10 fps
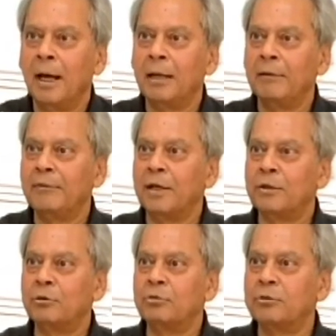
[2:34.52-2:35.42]
And if there
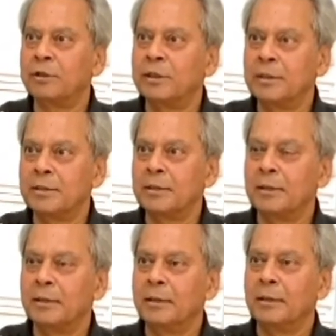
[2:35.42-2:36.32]
are two trees,
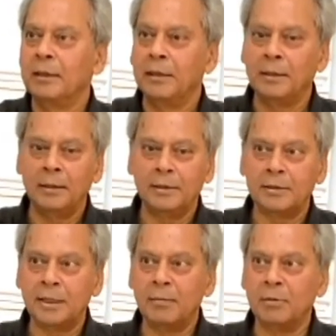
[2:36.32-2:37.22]
the
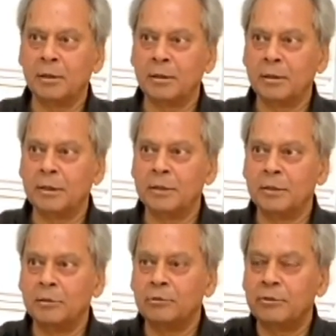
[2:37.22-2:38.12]
same earth is
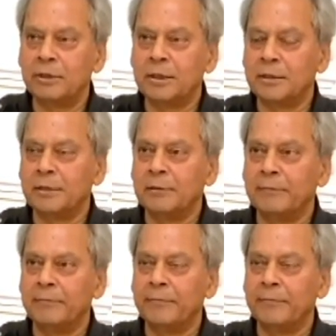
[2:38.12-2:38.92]
in two trees.